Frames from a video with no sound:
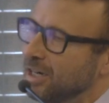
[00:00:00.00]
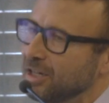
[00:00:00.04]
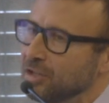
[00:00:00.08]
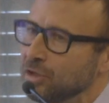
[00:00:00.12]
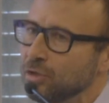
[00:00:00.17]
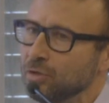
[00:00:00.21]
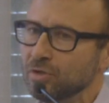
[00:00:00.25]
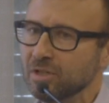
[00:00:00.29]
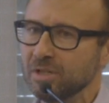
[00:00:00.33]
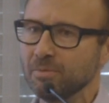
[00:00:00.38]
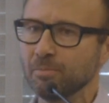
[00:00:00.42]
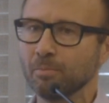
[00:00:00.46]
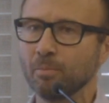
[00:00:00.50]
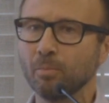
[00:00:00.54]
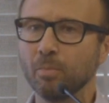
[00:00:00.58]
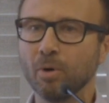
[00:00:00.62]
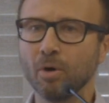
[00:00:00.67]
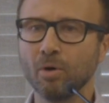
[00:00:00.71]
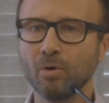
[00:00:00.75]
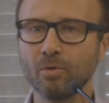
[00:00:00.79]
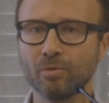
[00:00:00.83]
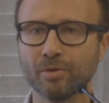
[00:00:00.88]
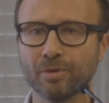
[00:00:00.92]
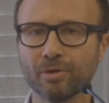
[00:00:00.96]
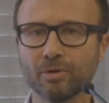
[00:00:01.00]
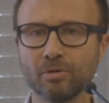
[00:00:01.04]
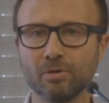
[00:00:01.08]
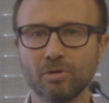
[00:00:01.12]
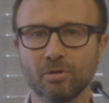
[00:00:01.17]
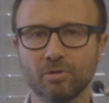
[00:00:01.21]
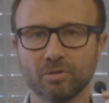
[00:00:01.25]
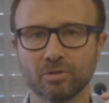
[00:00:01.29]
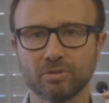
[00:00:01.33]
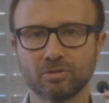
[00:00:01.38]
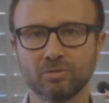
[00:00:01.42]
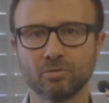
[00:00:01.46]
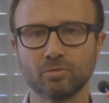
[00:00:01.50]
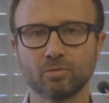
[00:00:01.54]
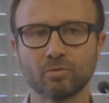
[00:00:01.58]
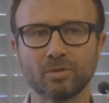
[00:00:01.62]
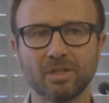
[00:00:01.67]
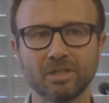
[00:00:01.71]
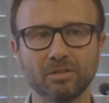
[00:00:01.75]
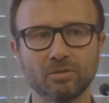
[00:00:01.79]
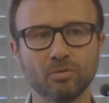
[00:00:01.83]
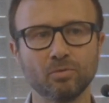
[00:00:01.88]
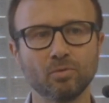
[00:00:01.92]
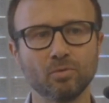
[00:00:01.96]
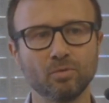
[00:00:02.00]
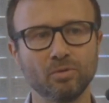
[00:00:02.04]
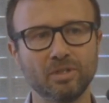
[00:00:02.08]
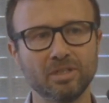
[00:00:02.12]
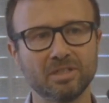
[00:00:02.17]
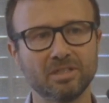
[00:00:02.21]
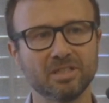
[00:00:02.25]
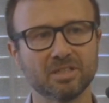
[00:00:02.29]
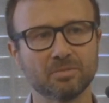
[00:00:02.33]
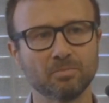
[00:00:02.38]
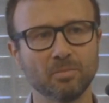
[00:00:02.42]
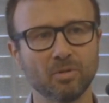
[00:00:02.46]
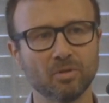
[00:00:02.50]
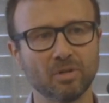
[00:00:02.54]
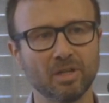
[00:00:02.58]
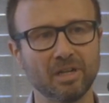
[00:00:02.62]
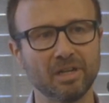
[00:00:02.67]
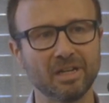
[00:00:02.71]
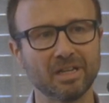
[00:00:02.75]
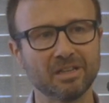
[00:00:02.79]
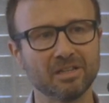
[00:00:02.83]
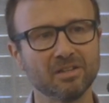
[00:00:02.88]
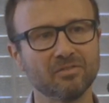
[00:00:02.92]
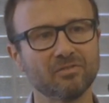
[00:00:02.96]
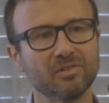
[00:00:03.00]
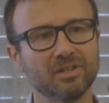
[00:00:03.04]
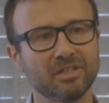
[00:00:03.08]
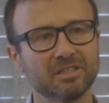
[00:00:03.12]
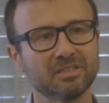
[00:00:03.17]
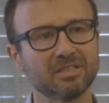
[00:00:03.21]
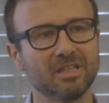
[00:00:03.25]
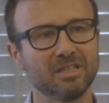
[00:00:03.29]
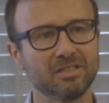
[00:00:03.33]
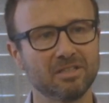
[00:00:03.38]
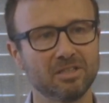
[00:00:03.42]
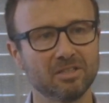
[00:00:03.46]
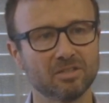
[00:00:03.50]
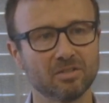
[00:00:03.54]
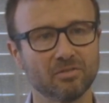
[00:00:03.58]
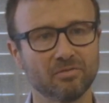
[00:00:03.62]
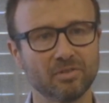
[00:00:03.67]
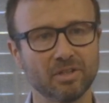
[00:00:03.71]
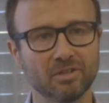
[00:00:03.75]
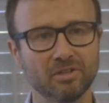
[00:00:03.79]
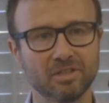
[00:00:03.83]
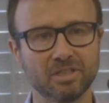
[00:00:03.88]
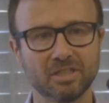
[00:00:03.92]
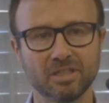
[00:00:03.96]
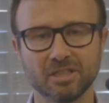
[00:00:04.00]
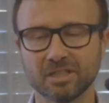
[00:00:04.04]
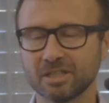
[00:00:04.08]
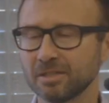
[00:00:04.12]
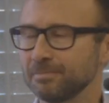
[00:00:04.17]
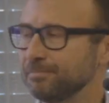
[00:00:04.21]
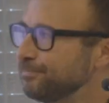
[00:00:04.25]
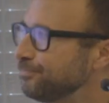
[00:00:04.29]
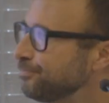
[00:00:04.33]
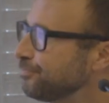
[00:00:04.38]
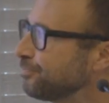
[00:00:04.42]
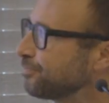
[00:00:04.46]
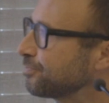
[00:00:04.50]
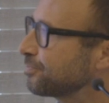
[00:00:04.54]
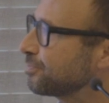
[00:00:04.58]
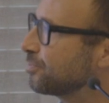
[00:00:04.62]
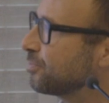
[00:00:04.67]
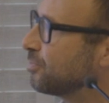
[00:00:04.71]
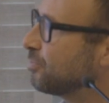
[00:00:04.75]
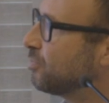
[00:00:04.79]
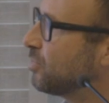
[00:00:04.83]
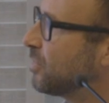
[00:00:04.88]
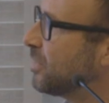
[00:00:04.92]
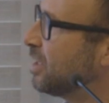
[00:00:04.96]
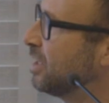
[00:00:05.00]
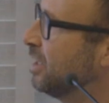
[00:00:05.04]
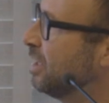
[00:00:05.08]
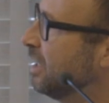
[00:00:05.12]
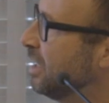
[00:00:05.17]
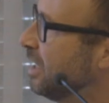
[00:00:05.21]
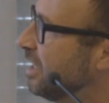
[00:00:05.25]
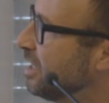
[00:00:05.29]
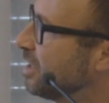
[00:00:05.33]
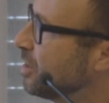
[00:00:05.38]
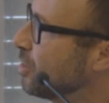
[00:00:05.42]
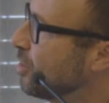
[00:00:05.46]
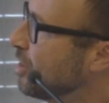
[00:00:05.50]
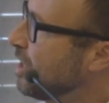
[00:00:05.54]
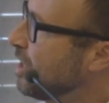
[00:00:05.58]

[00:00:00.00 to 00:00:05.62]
using both cohorts to try to do disease modeling at different stages of the disease. So